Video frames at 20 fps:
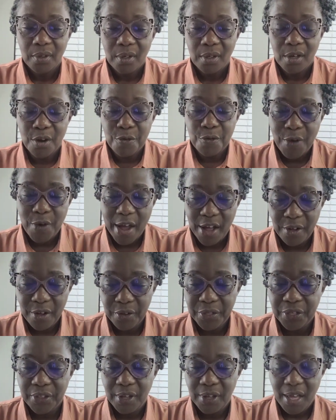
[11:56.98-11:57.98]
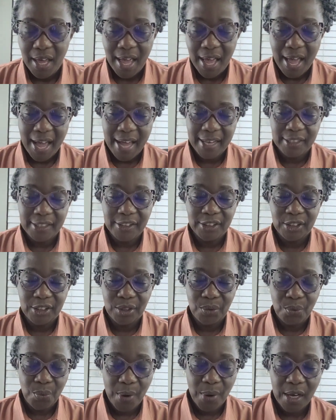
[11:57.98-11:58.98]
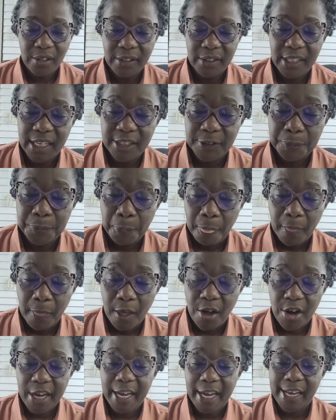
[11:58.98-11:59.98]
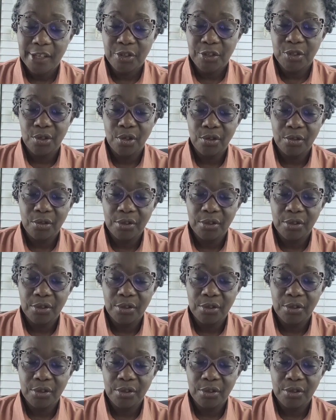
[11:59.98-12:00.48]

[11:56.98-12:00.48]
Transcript: of health and wellness. Okay, so